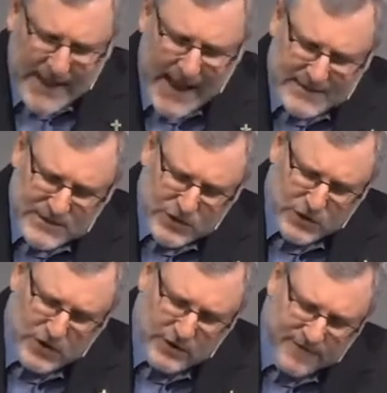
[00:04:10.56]
has to
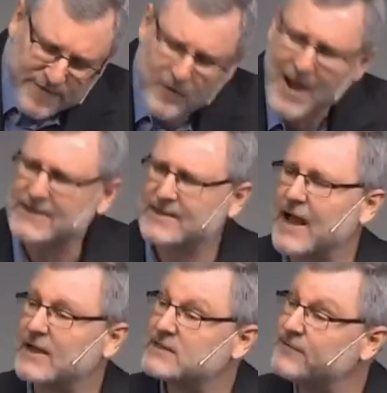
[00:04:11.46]
confront
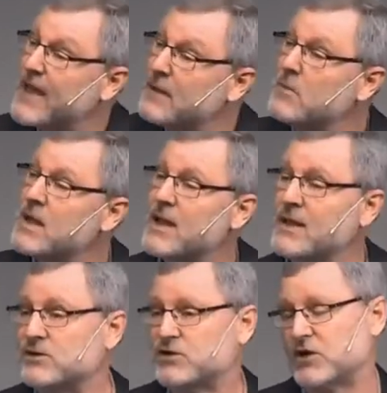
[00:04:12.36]
us, if that
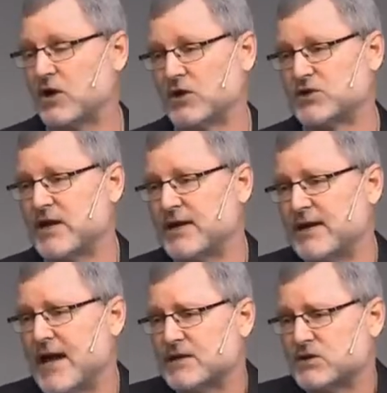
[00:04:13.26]
means, church, that he
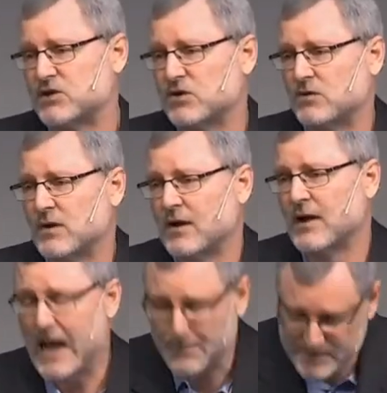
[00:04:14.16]
has to
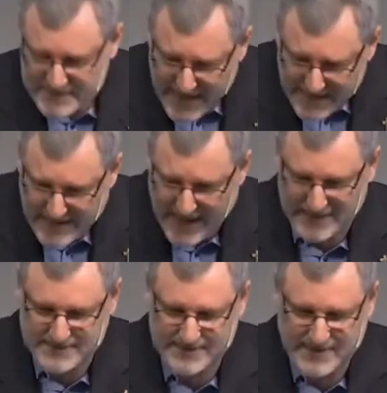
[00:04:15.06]
upset
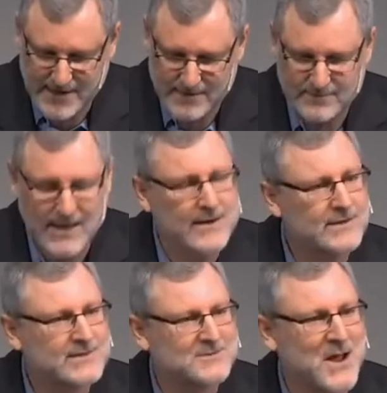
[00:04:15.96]
us, then that
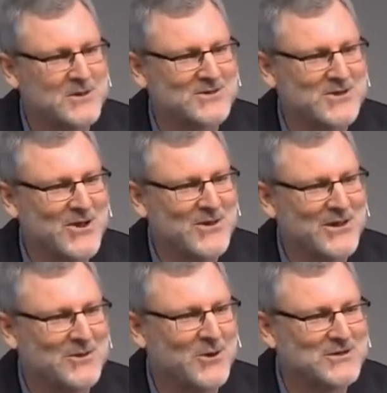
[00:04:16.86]
is most
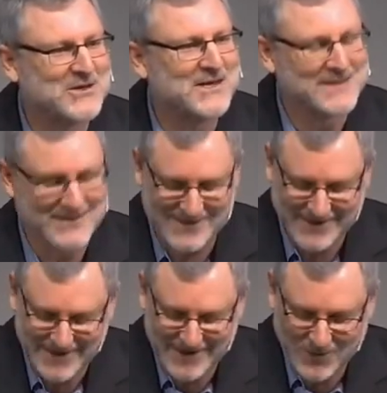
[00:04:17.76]
certainly what Jesus
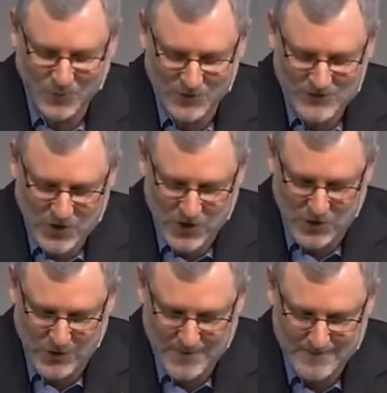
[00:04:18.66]
will do.